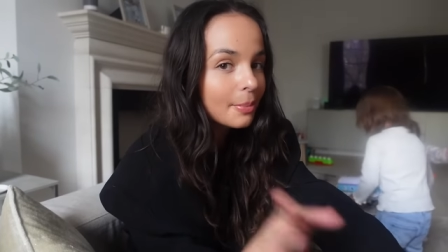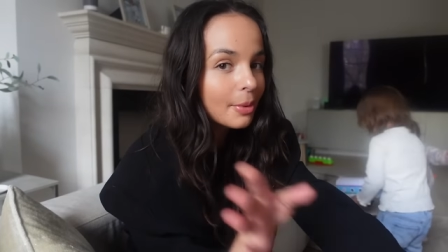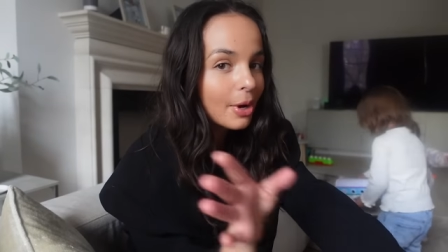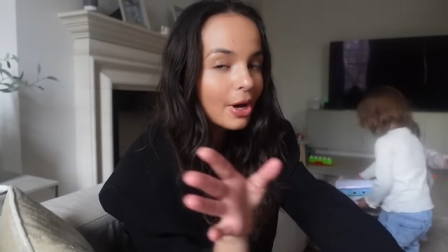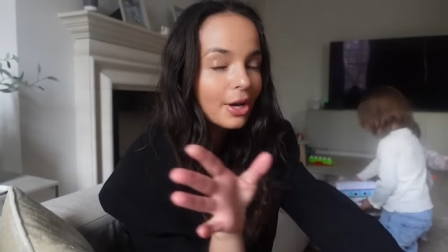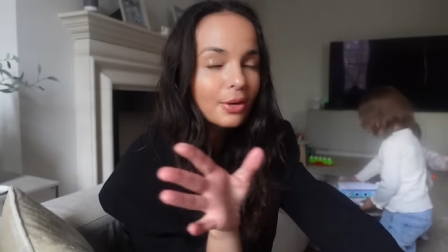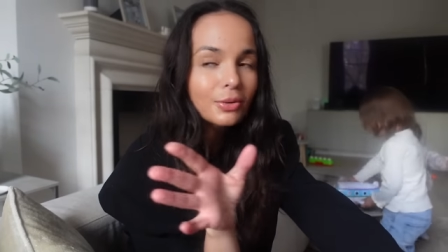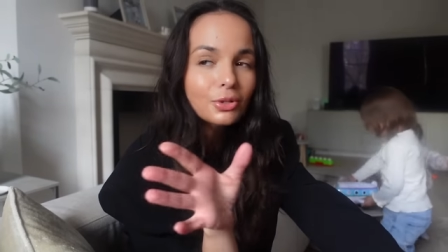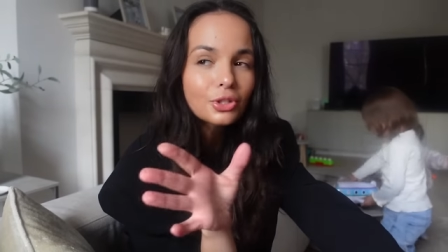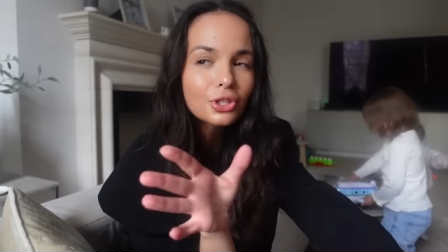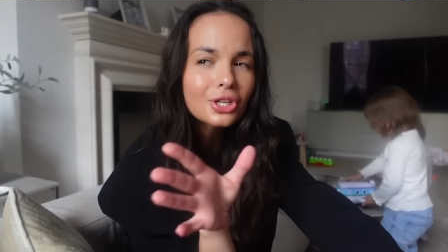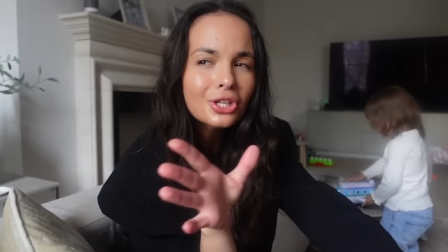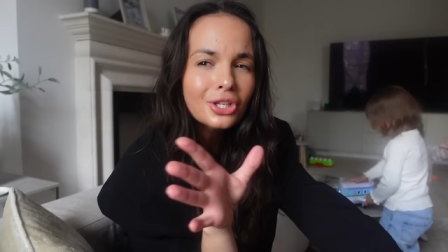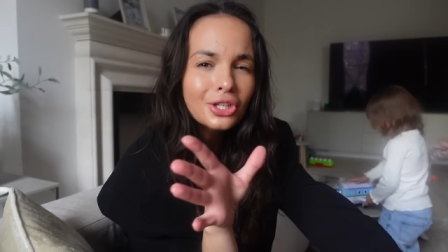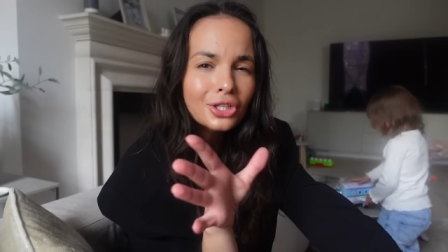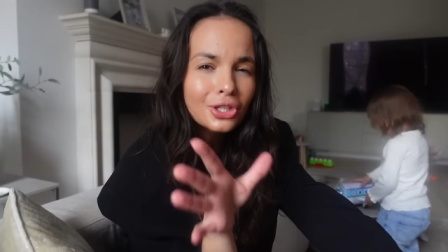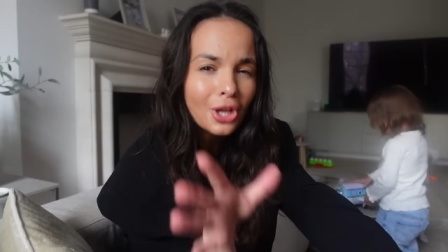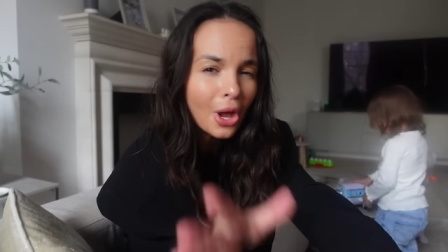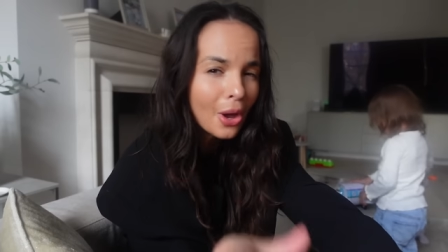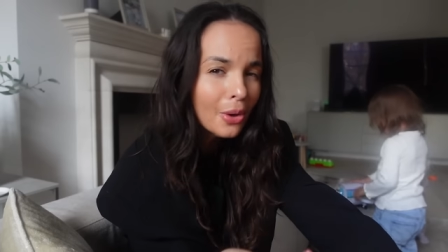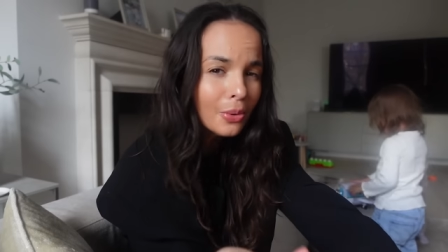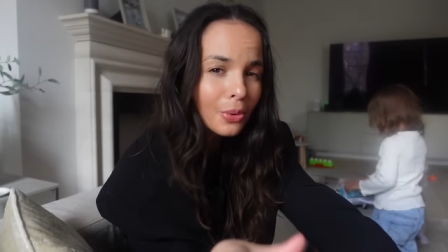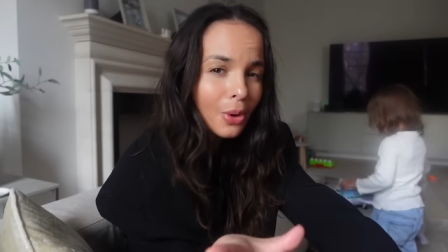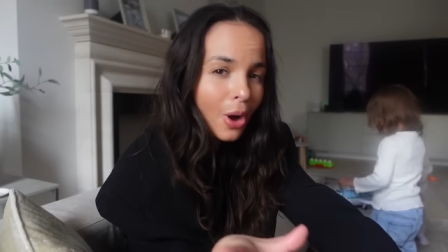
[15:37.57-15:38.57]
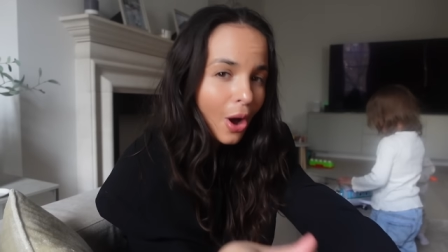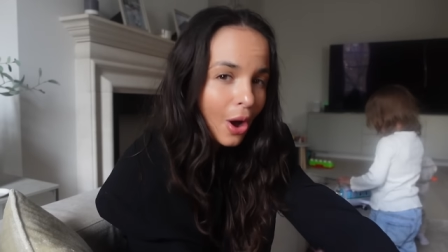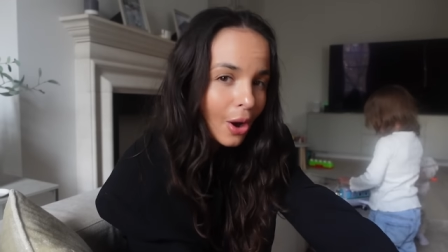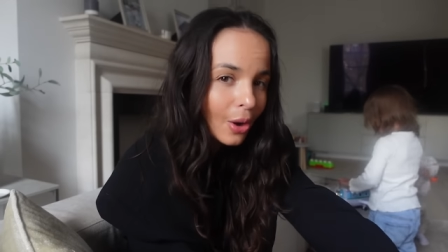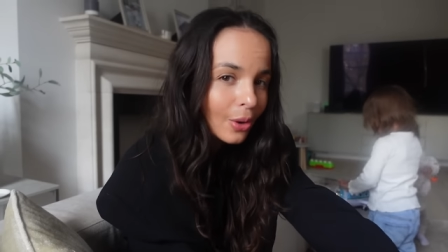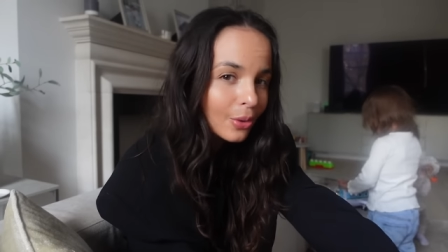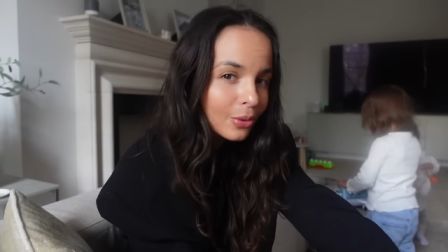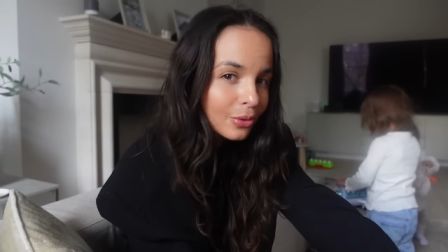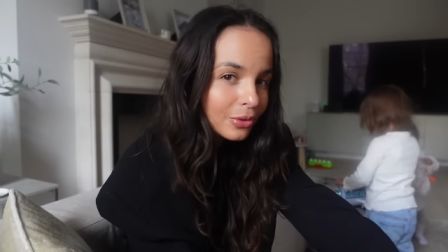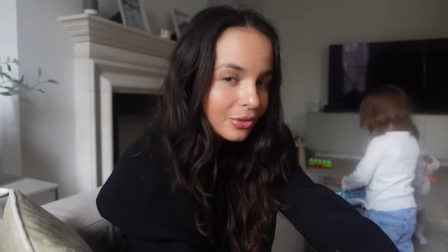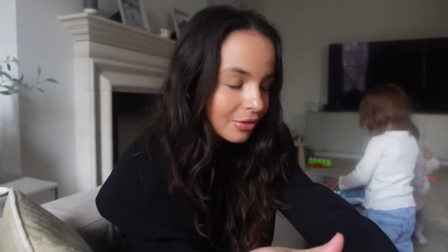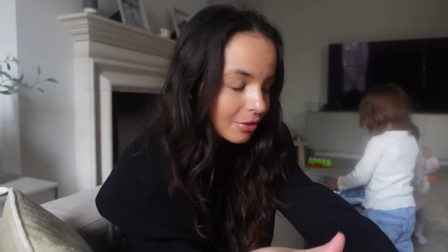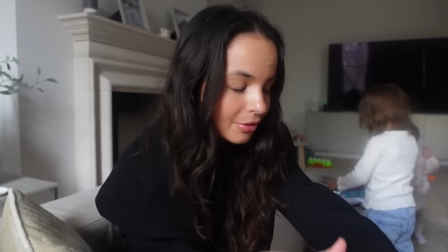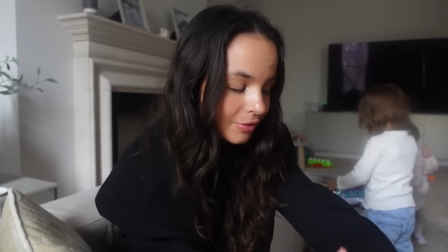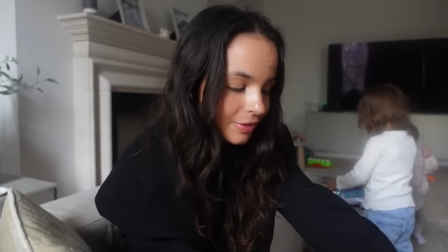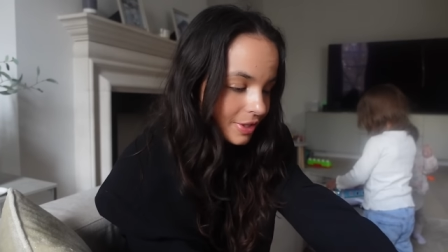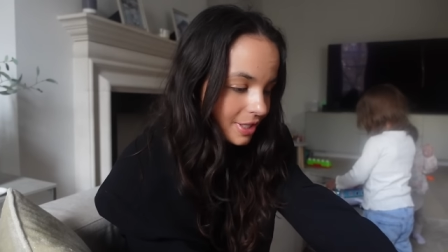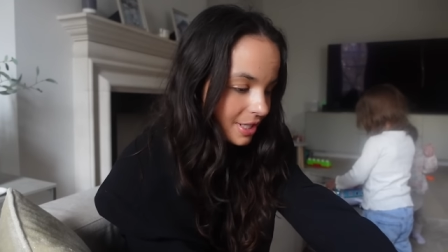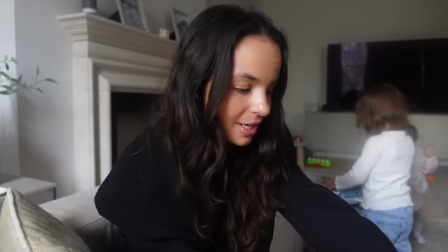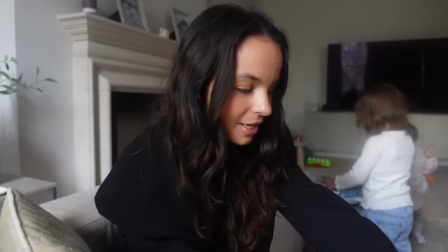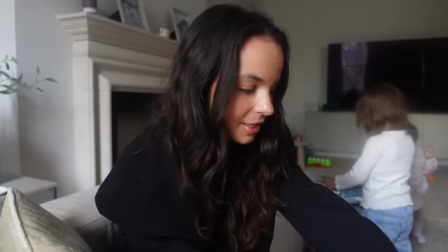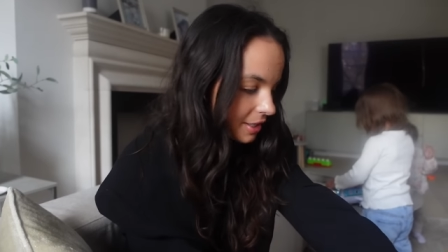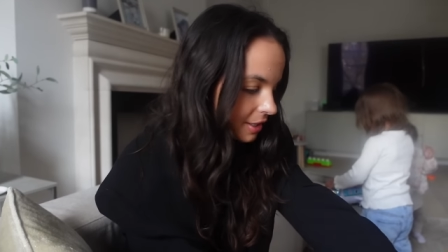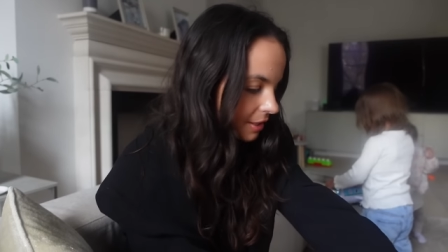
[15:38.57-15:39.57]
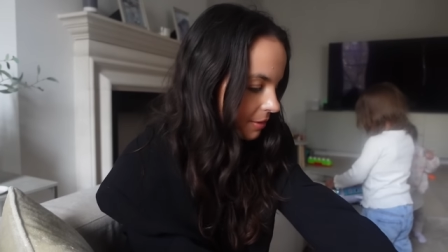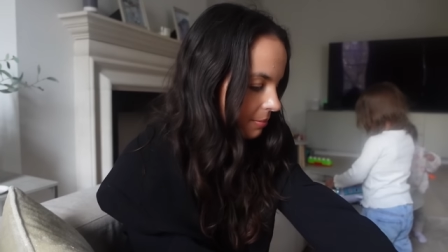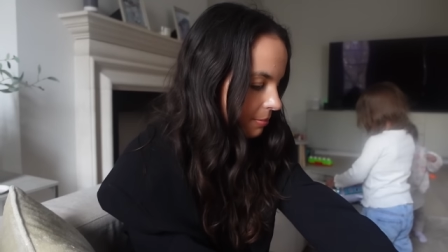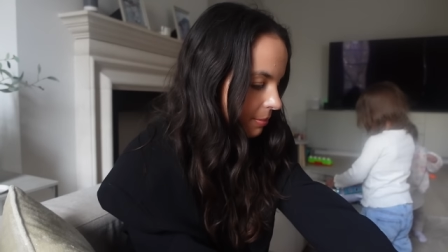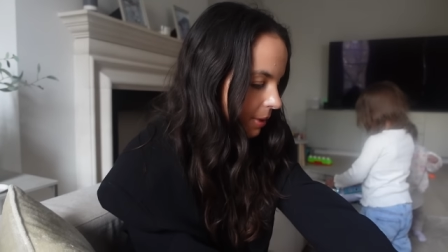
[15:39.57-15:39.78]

but it's just so cold all of a sudden.